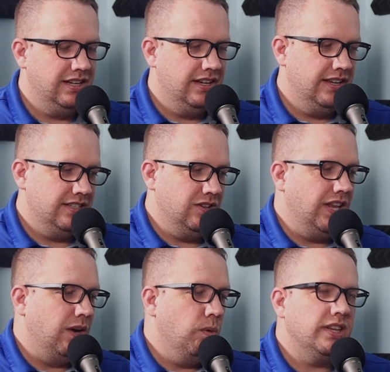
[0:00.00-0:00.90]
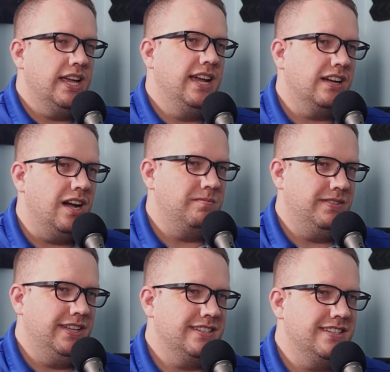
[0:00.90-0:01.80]
So, like, what the heck
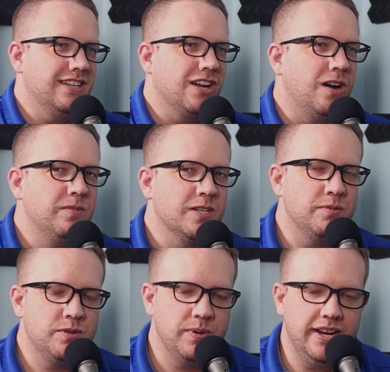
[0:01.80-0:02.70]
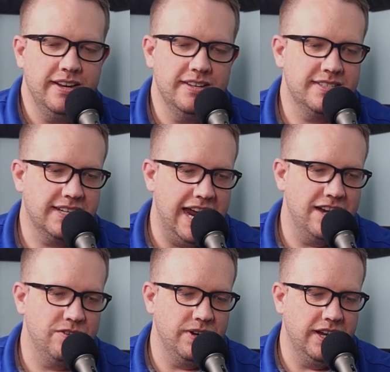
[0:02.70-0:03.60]
conflicts? Is it conflicts between
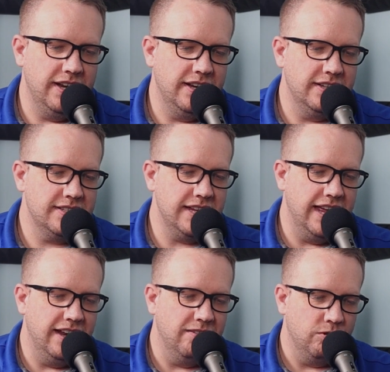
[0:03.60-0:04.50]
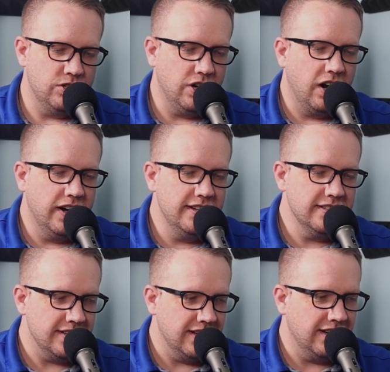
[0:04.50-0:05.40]
Scadrians and Rosharans?
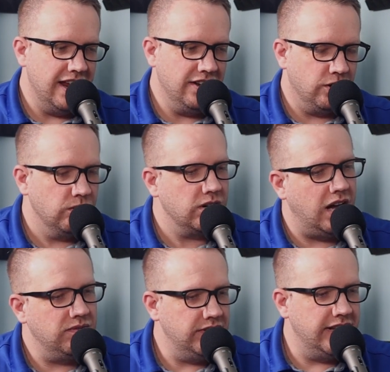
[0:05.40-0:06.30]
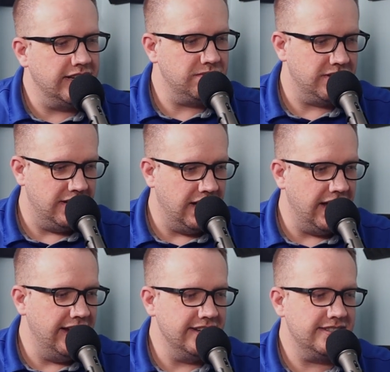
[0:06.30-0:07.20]
Is it internal conflicts with the
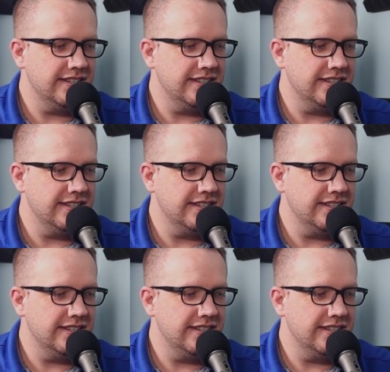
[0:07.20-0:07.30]
Knights?